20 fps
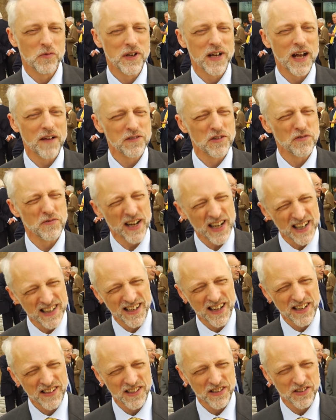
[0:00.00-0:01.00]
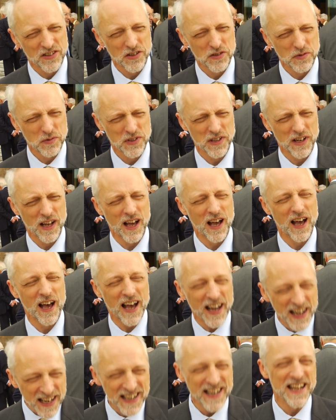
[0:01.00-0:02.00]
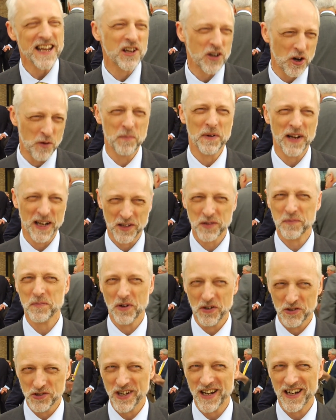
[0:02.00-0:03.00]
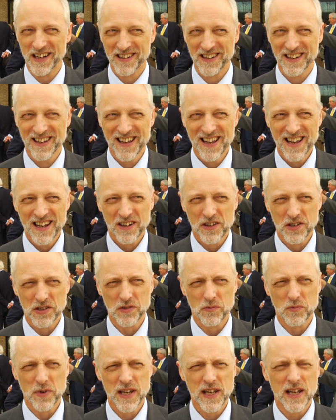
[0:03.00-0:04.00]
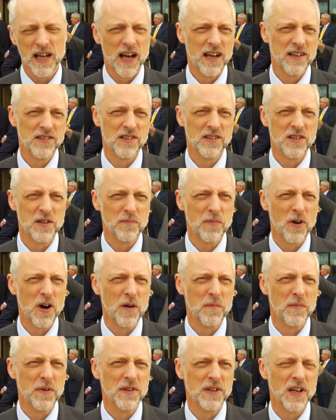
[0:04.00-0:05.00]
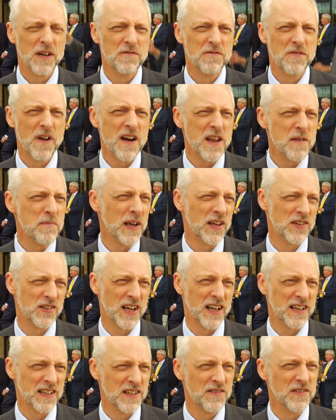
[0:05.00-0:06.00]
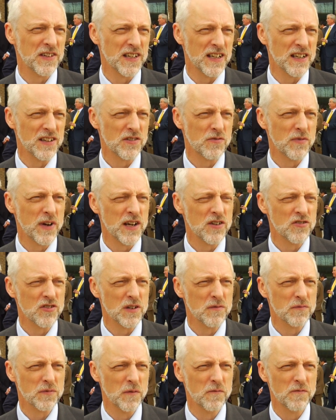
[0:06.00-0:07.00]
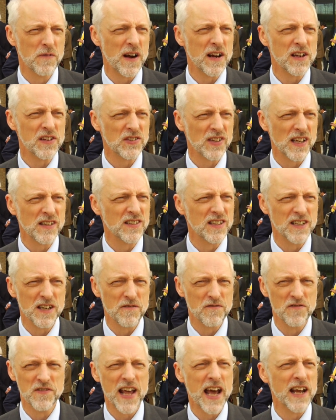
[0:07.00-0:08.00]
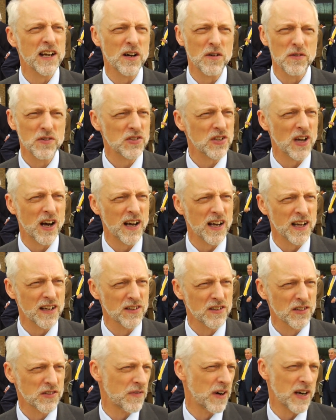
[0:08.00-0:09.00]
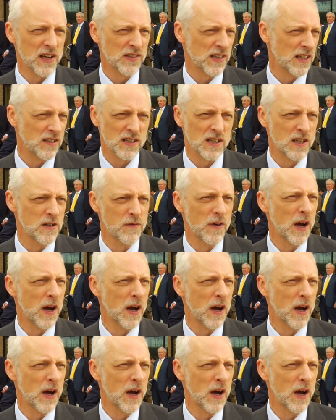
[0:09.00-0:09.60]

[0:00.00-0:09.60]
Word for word: We have to recognise it just was a highly complex project because we as a department have very mixed activities ranging from very sensitive nano science, very sensitive